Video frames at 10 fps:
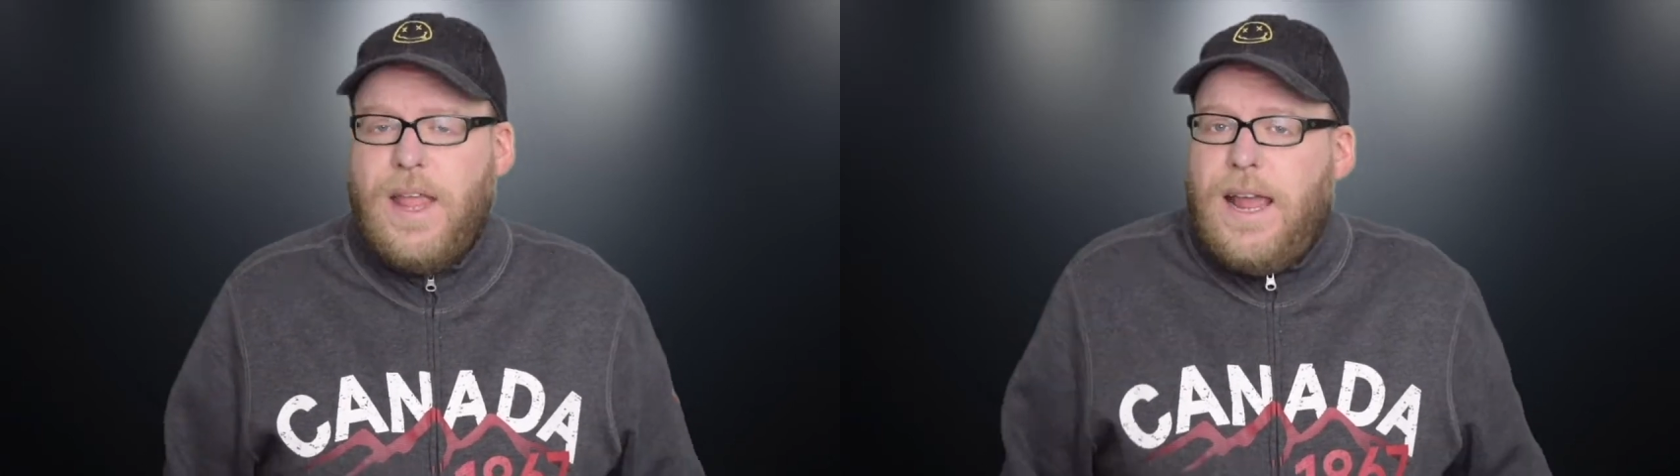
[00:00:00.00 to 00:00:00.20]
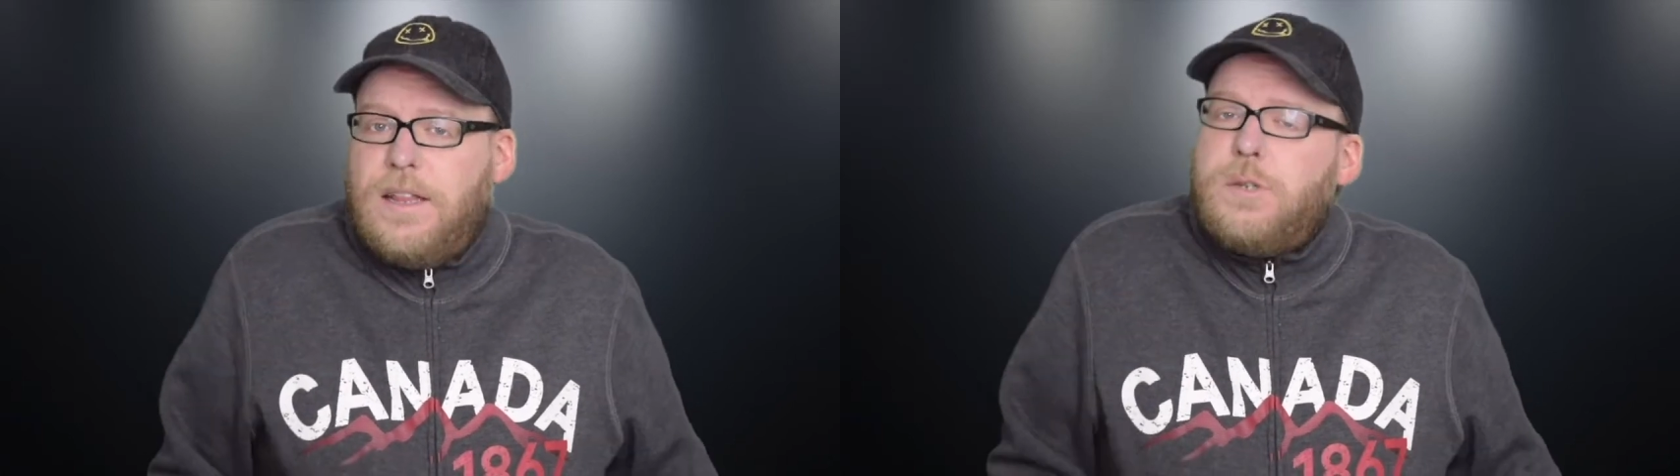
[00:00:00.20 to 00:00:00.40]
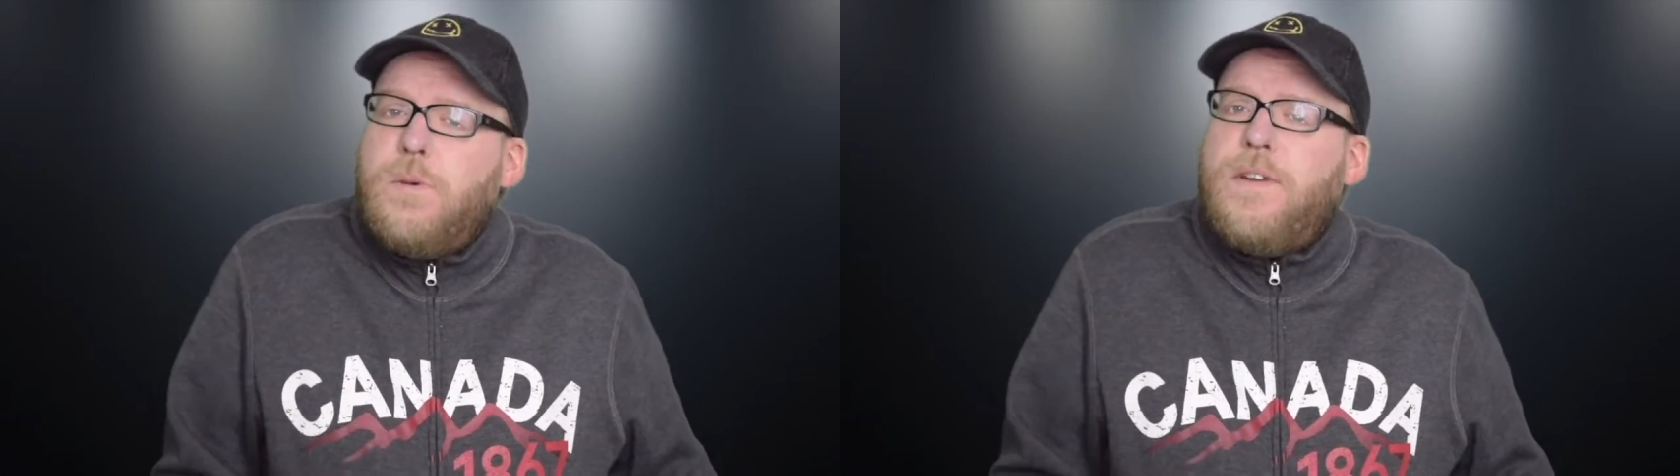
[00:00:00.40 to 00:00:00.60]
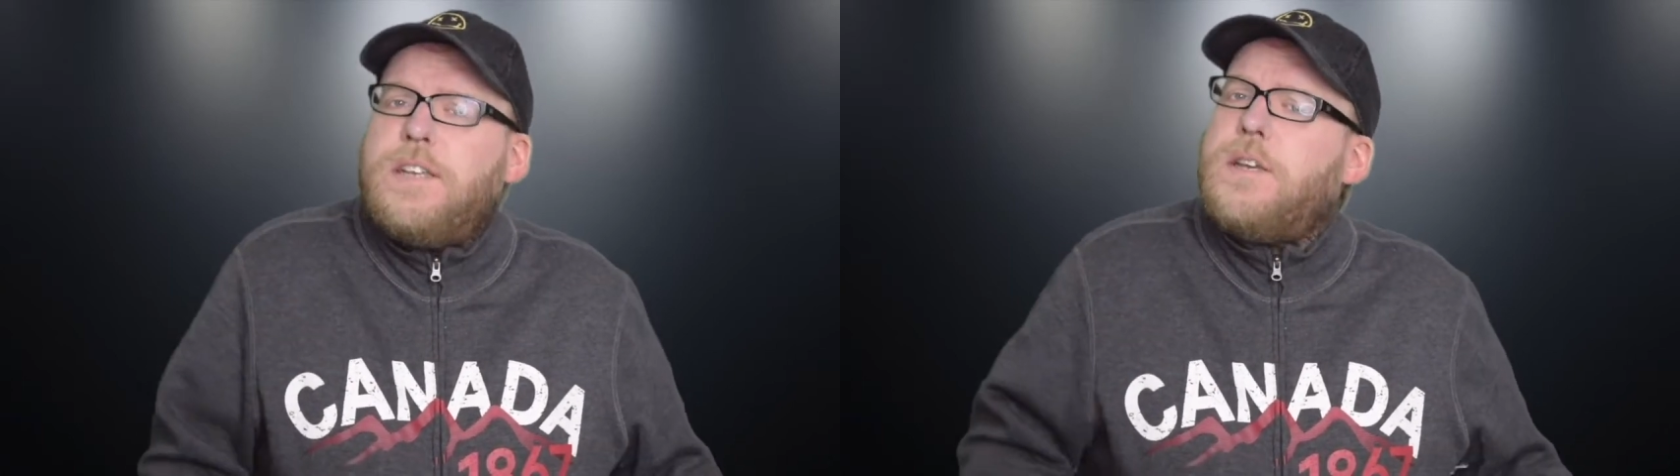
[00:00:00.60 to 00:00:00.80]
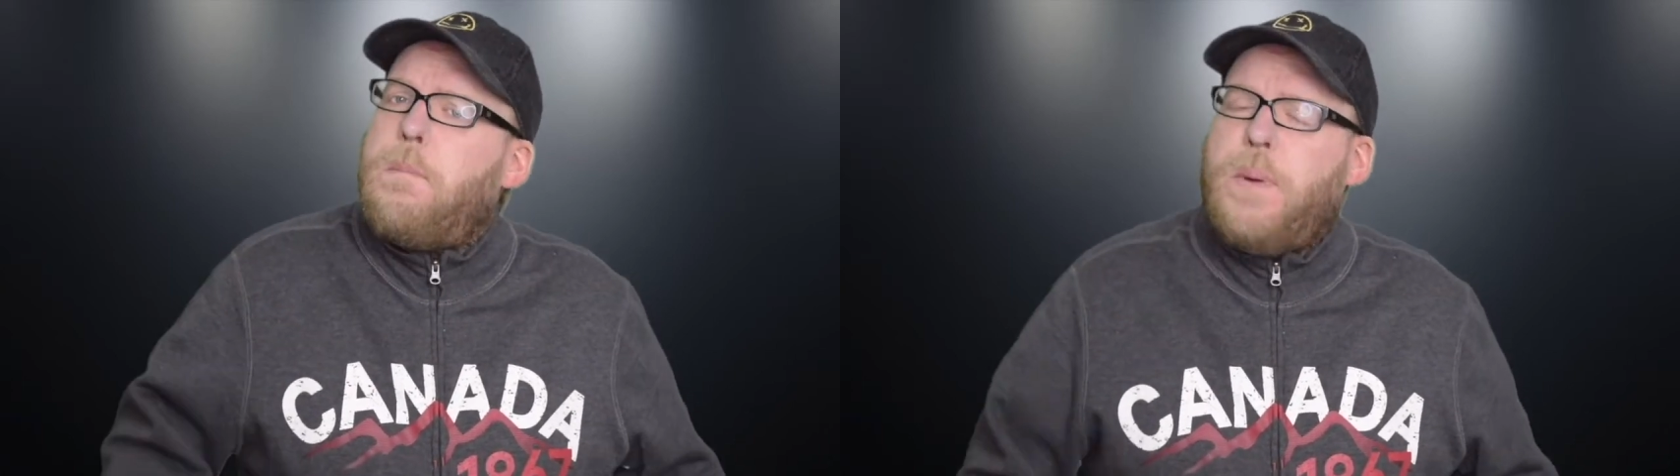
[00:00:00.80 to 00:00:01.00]
And this movie
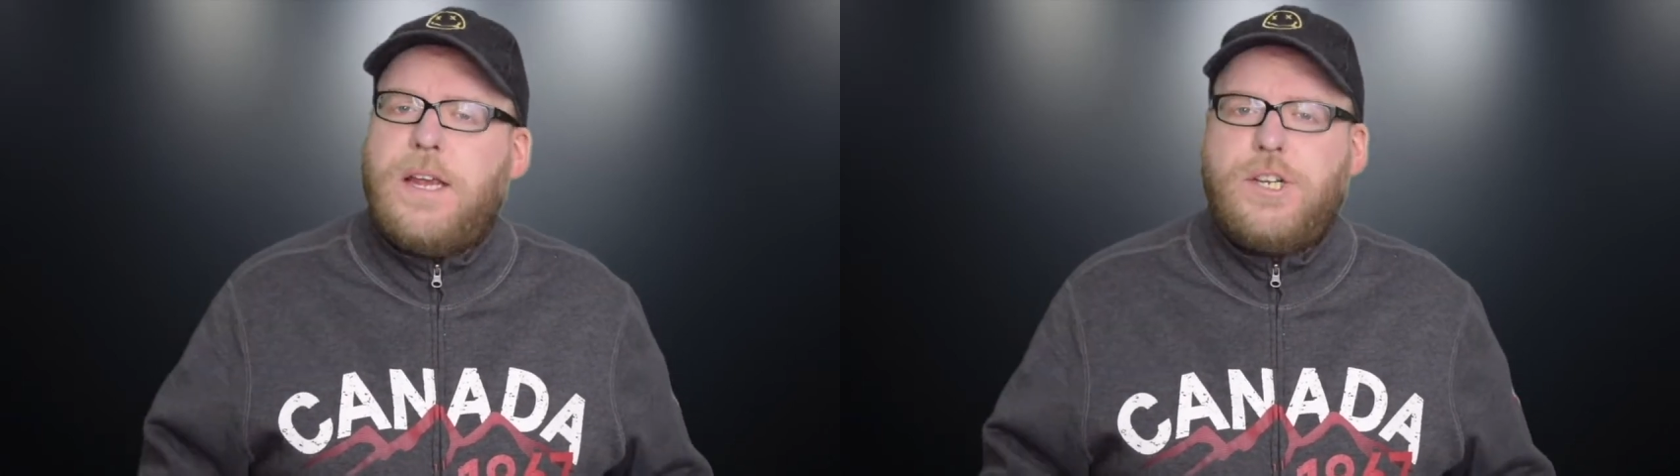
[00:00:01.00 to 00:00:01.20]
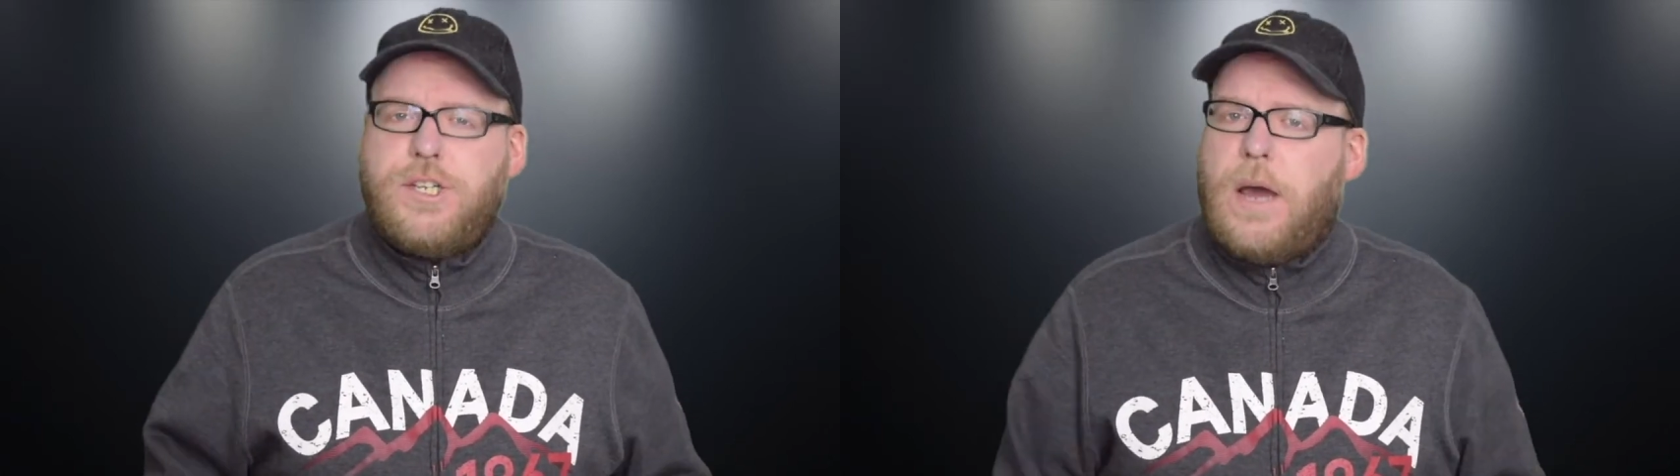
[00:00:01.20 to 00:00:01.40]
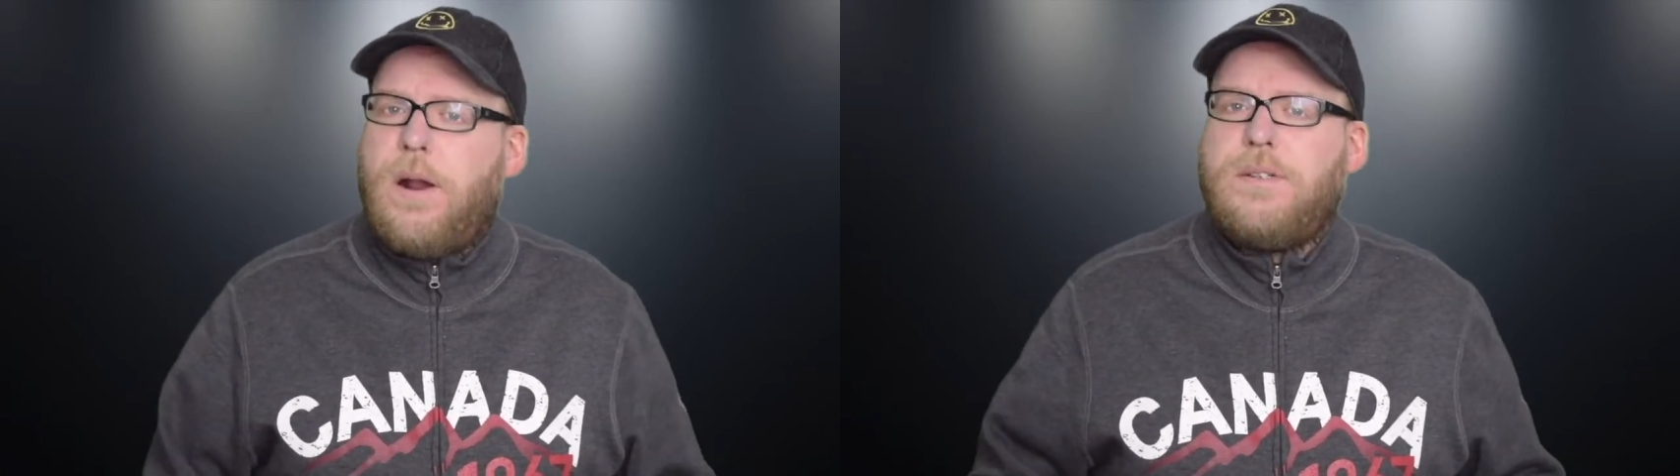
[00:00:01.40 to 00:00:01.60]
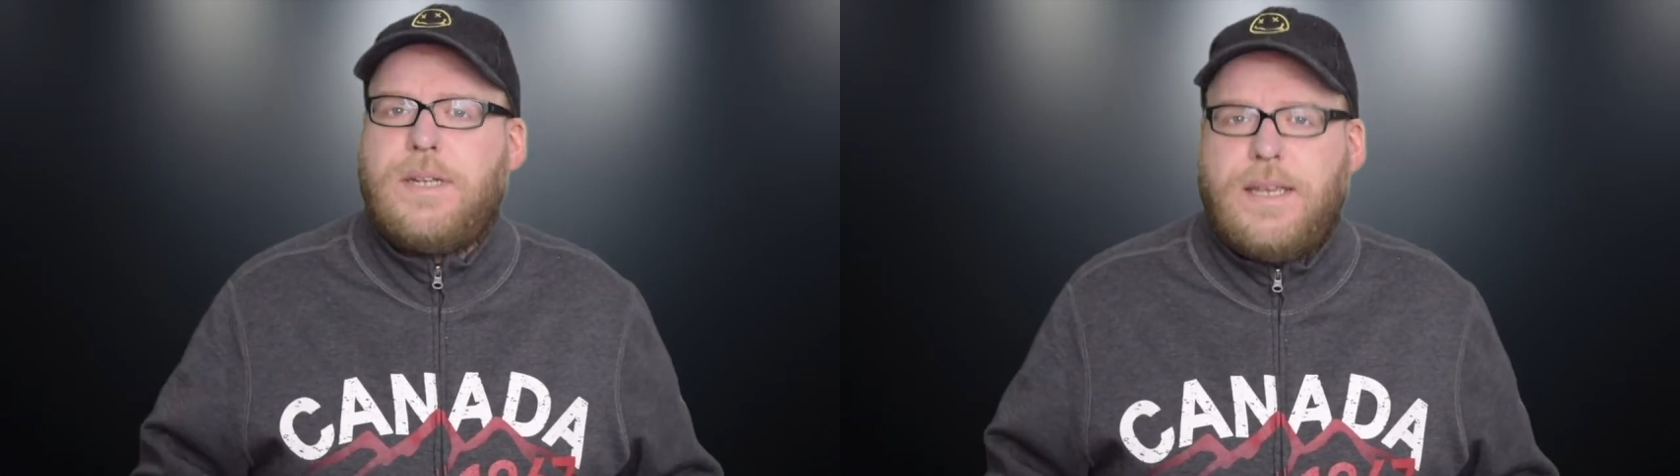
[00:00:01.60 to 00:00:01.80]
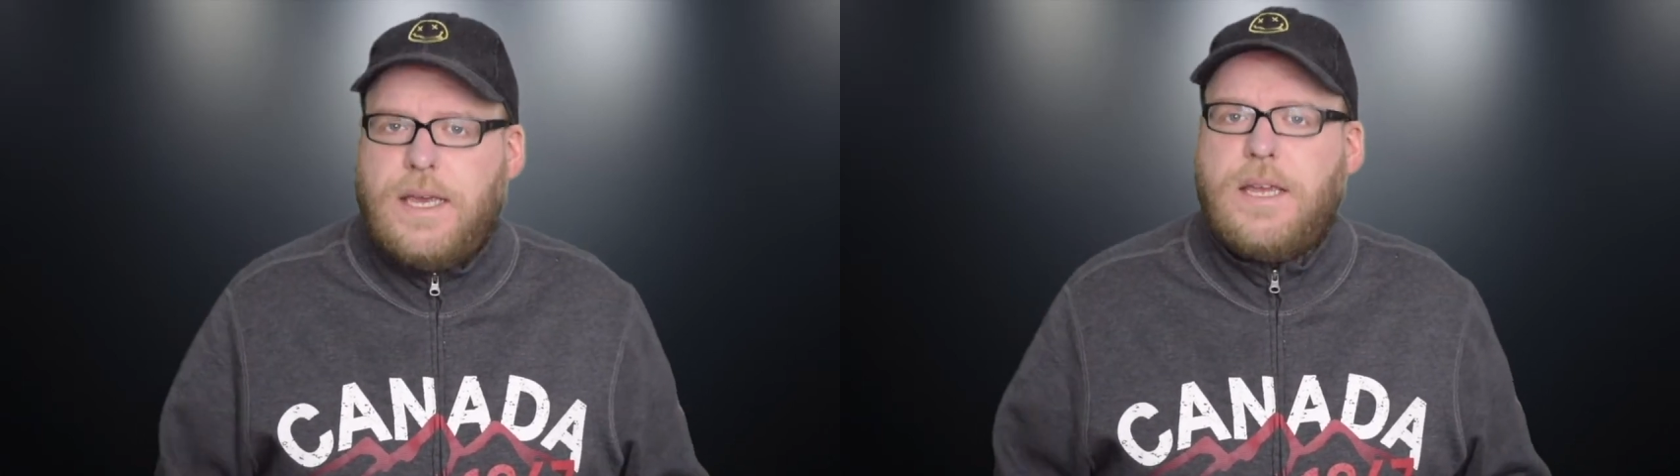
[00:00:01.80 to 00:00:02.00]
is a big shout out
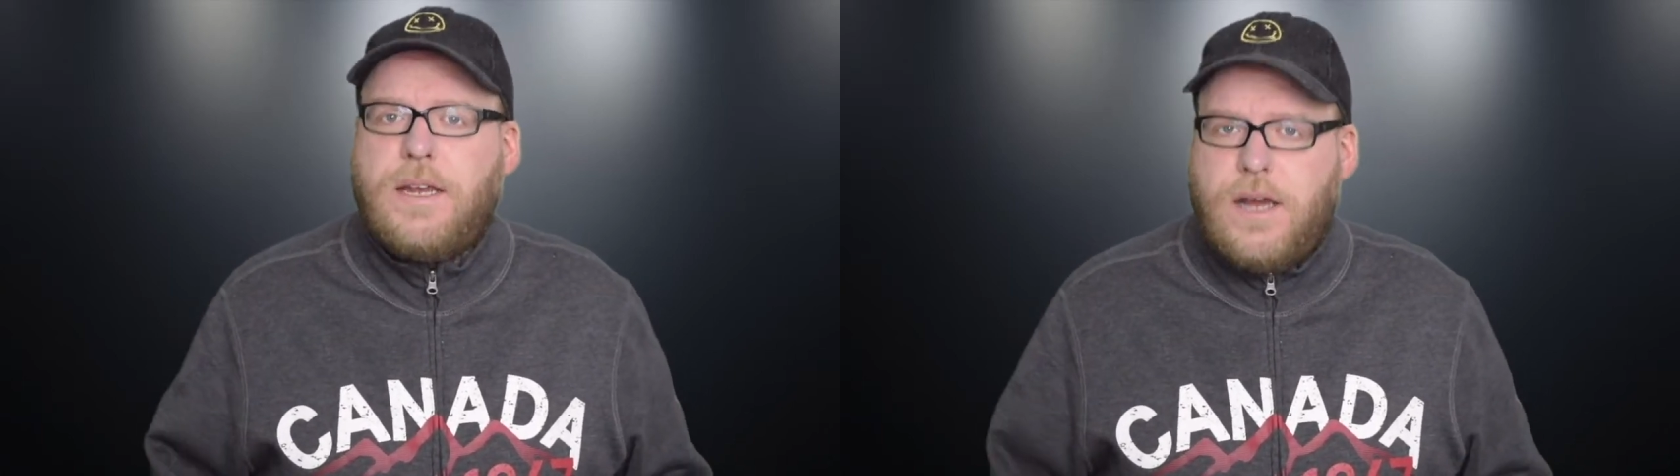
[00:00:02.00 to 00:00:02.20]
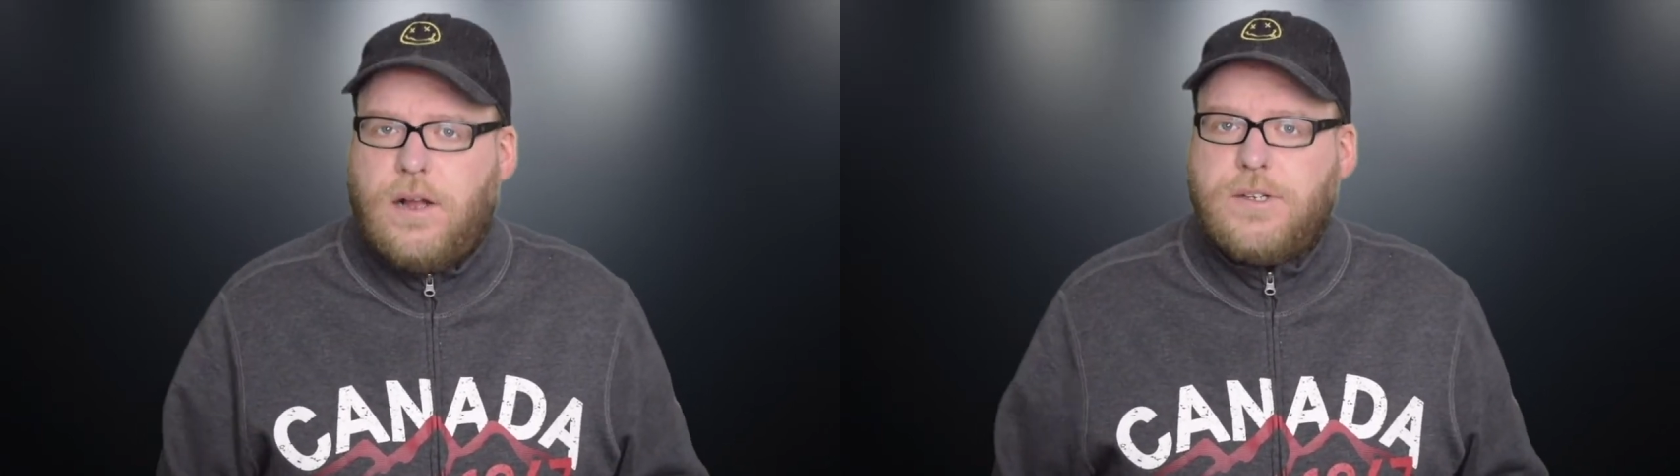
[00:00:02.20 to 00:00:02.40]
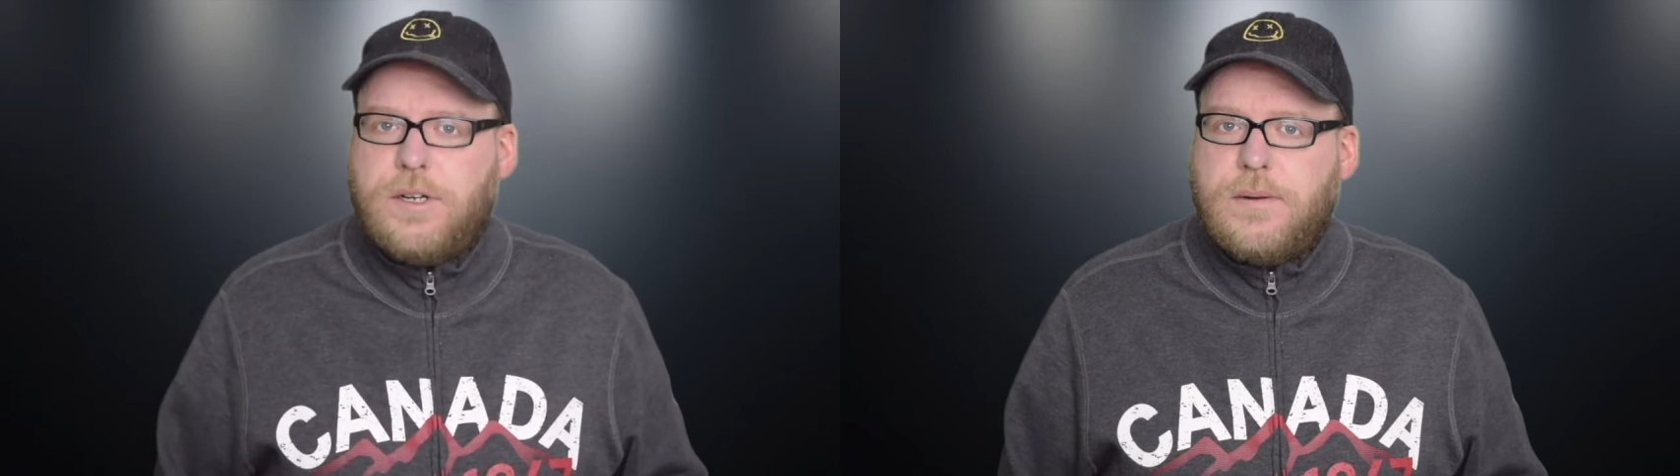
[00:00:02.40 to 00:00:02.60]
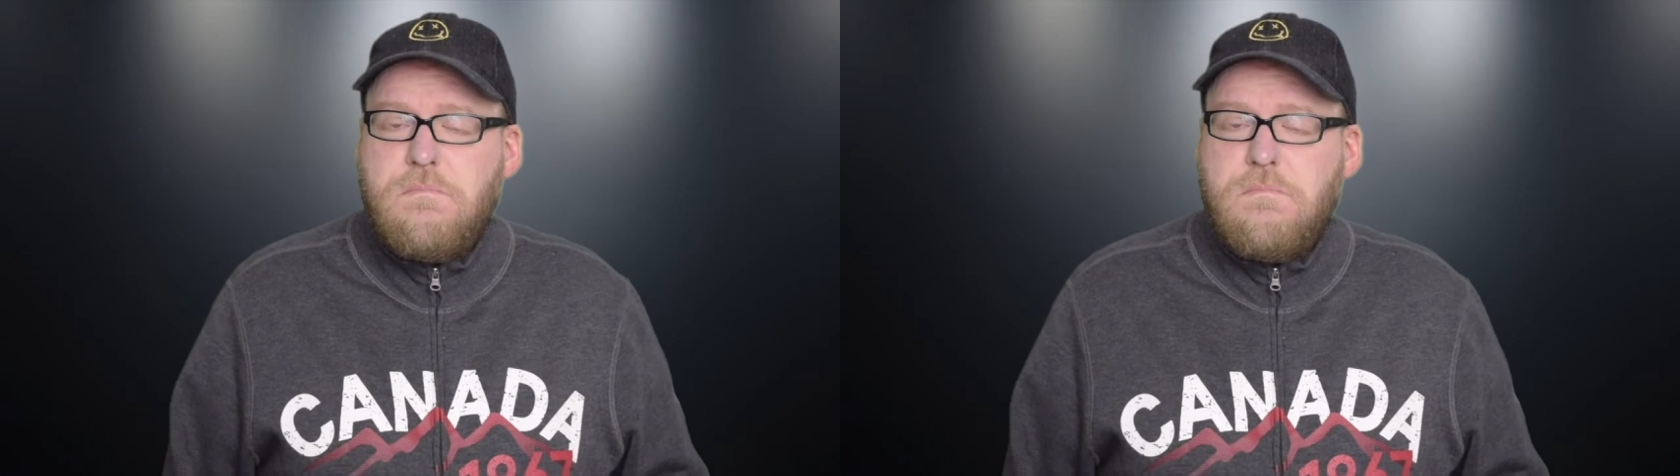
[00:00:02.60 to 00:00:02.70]
to geek culture.